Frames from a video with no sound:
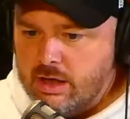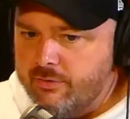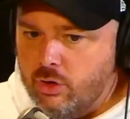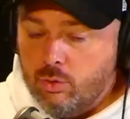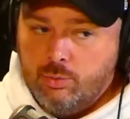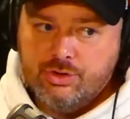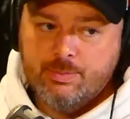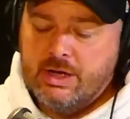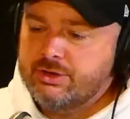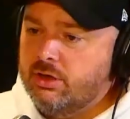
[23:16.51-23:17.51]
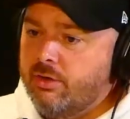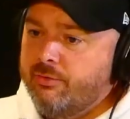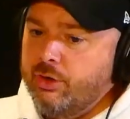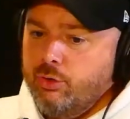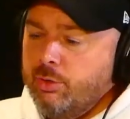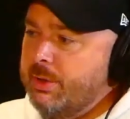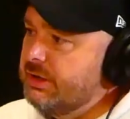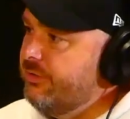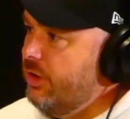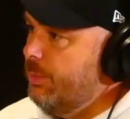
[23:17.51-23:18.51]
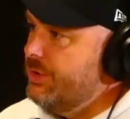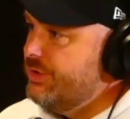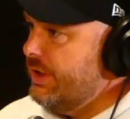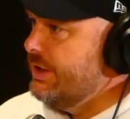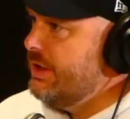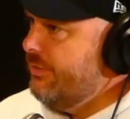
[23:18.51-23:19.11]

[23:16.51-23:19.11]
If, you know, we especially love the, you know, the big development 6,